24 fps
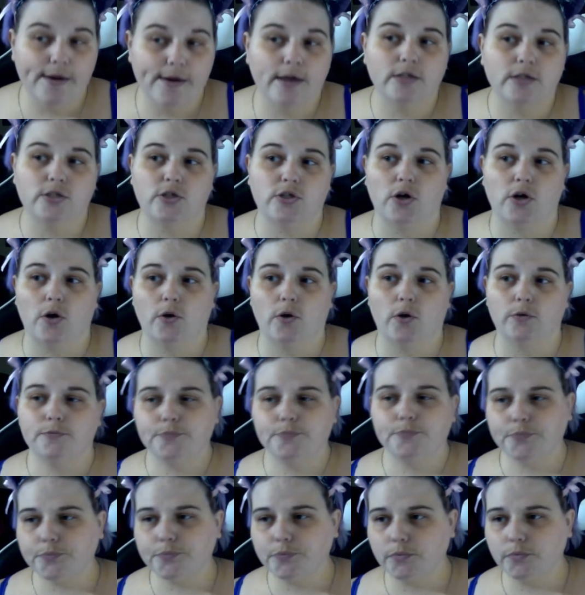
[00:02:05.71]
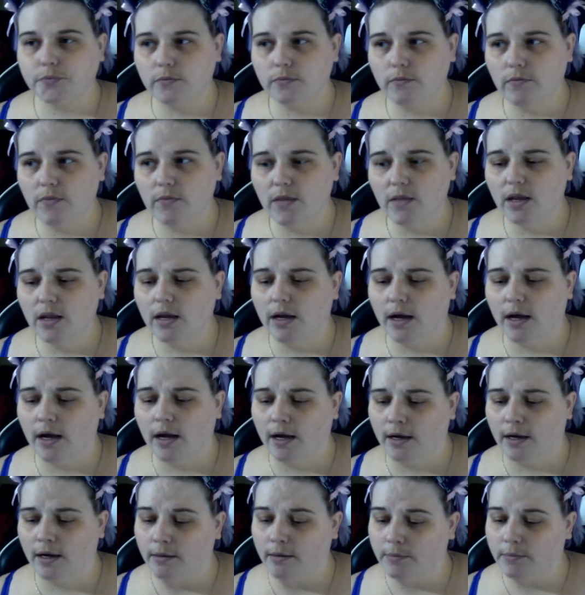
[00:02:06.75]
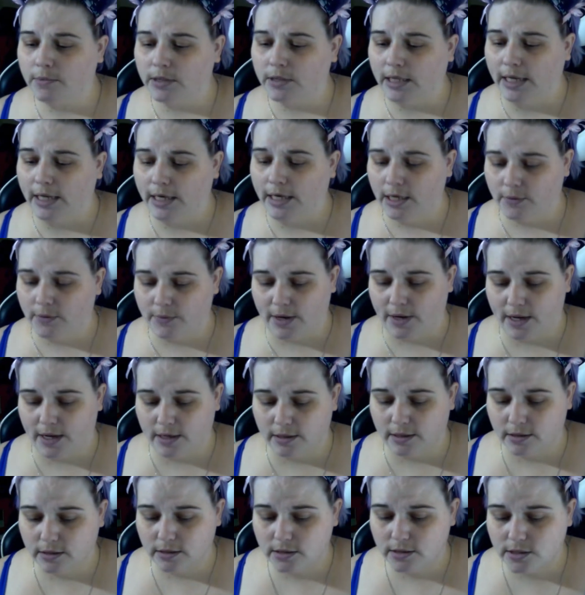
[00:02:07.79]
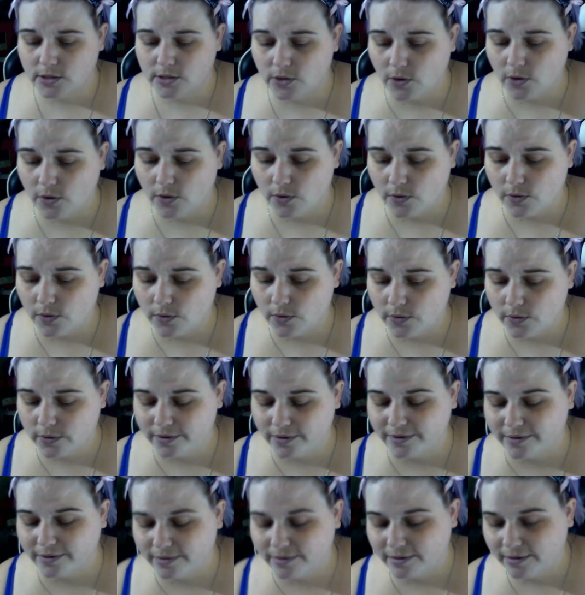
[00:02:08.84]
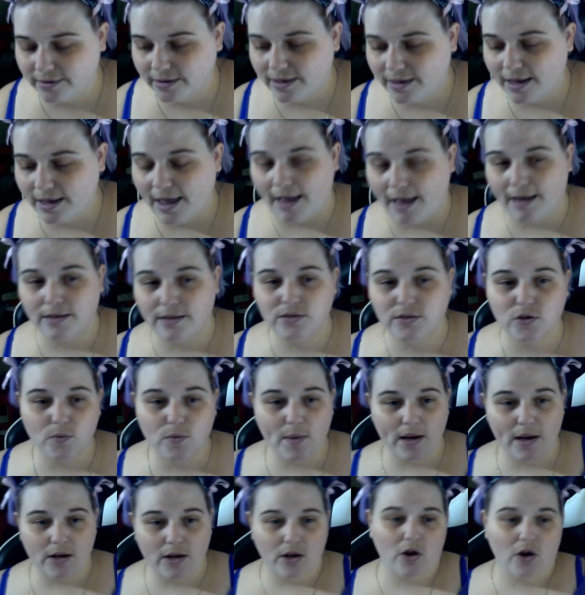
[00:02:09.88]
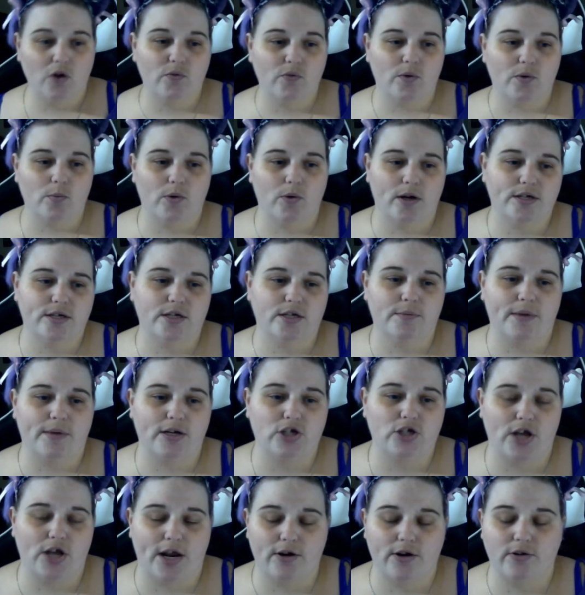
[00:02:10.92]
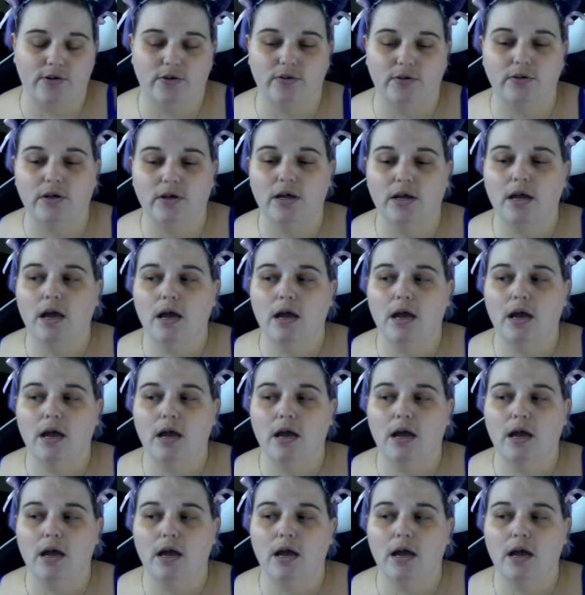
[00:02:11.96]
So anyway, so as you may know from watching my channel,